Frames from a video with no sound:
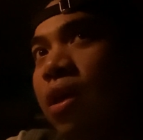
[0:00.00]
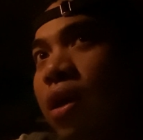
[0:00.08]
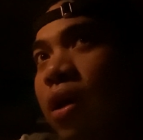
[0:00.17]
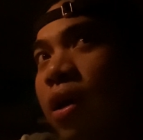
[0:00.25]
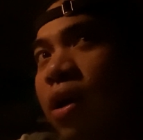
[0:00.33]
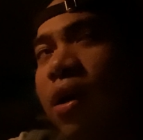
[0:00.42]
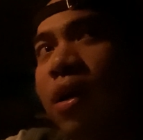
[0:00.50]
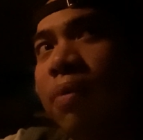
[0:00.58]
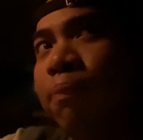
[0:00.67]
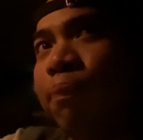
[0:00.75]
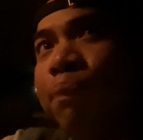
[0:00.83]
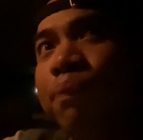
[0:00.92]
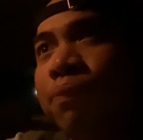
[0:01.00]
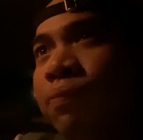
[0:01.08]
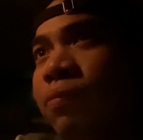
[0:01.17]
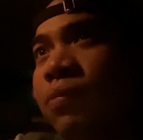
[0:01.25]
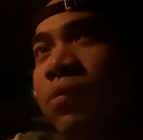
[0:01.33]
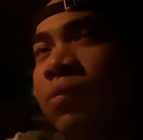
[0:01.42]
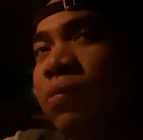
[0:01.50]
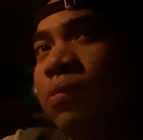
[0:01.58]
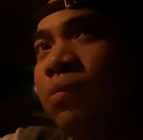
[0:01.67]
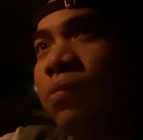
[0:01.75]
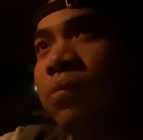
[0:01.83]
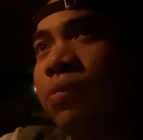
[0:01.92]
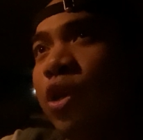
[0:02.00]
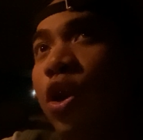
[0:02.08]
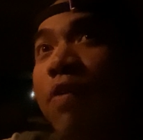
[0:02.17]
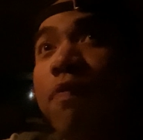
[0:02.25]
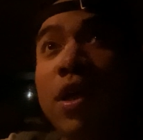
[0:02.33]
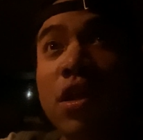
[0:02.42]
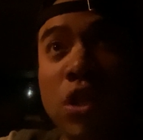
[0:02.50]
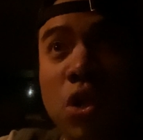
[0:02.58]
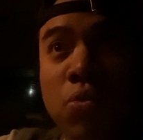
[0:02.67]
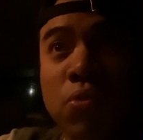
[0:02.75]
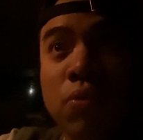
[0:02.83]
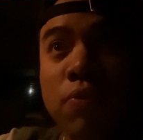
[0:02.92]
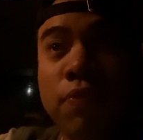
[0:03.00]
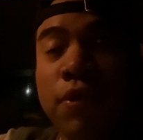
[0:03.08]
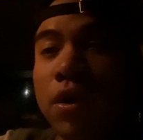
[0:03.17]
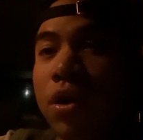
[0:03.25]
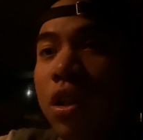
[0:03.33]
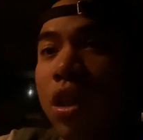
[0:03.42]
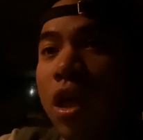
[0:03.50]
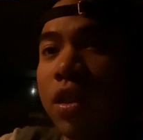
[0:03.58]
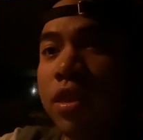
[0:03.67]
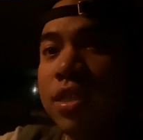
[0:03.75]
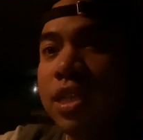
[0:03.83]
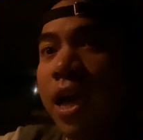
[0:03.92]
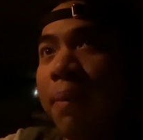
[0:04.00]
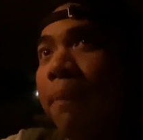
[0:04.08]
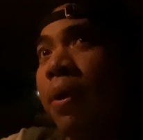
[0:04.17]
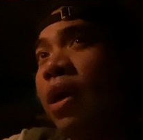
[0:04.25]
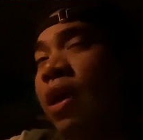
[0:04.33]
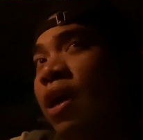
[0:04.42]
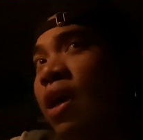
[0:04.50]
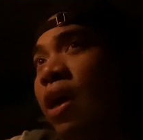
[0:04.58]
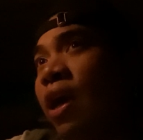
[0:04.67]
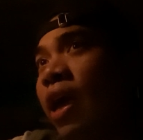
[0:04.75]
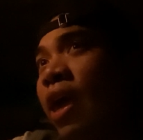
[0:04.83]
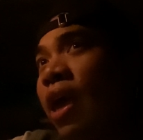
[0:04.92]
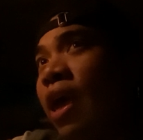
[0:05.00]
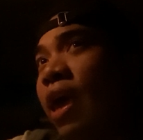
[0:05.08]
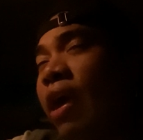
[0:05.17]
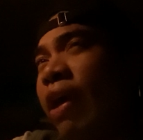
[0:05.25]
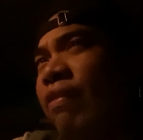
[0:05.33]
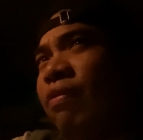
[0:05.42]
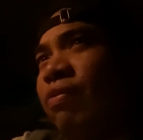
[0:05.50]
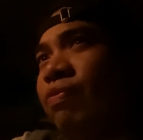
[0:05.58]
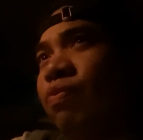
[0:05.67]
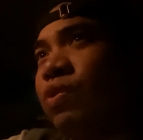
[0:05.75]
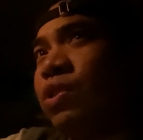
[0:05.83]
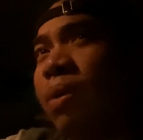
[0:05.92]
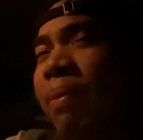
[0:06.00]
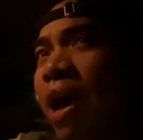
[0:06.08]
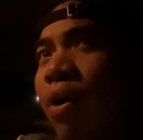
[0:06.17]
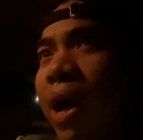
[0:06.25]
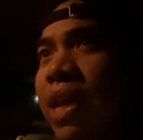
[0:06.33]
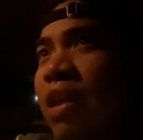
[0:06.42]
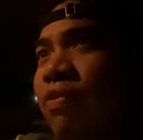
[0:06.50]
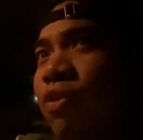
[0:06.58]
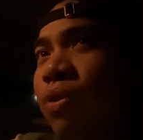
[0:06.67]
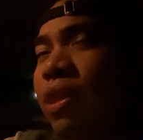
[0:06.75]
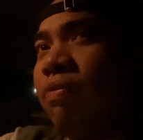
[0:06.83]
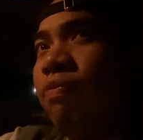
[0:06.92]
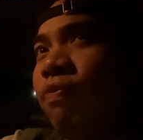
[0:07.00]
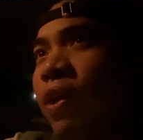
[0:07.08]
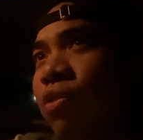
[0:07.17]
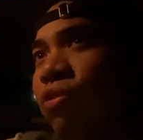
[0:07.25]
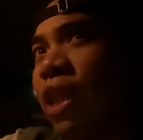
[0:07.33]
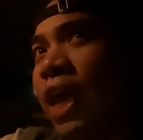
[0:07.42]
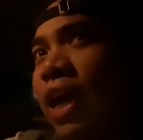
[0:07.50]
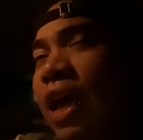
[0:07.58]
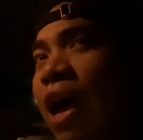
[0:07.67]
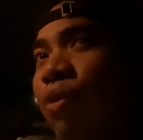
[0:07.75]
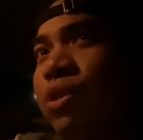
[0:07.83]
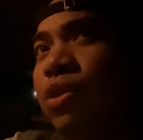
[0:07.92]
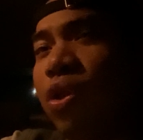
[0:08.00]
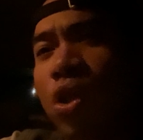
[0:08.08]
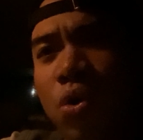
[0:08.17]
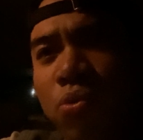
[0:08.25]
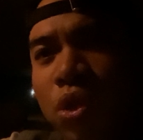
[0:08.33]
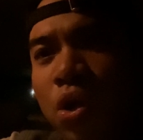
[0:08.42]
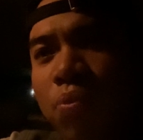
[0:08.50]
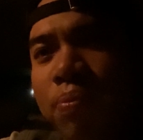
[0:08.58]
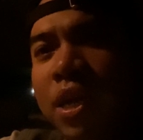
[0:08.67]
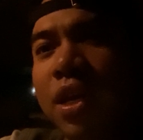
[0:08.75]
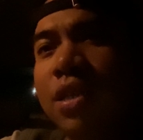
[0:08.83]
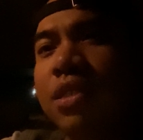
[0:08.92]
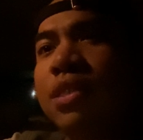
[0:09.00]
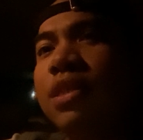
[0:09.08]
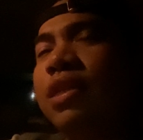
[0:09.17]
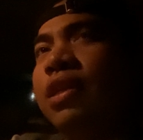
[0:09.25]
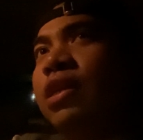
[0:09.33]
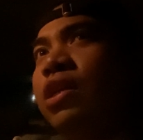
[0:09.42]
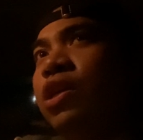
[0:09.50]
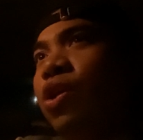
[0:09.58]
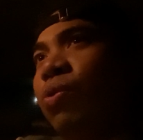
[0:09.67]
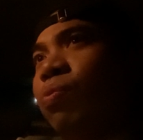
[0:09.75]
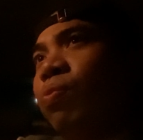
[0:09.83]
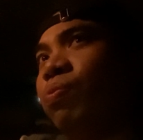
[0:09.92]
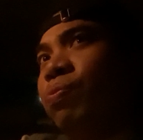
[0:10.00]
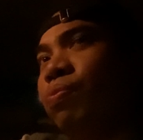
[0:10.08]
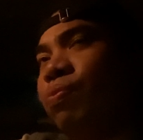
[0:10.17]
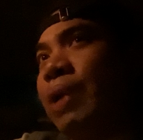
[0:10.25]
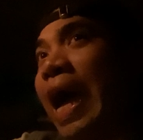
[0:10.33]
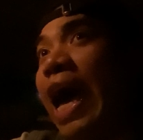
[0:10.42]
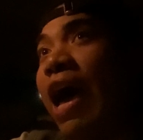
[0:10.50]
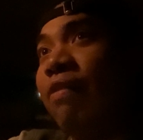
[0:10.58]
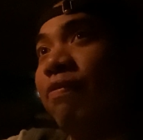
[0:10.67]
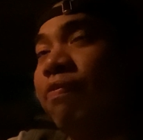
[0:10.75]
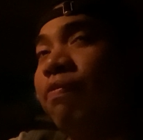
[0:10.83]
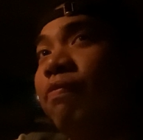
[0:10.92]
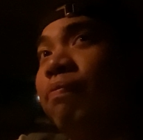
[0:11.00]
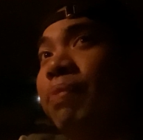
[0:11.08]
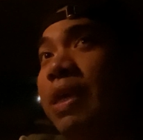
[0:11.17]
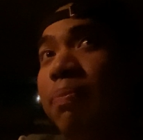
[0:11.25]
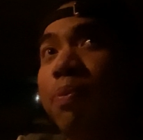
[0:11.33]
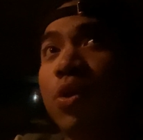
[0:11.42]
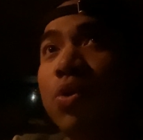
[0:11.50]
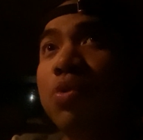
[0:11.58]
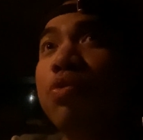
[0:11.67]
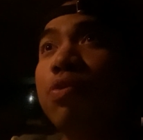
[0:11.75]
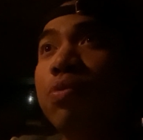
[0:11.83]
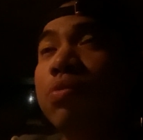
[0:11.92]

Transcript: I felt alone for a lot of the time, and somehow I never really felt like I was alone, though, because I have people who,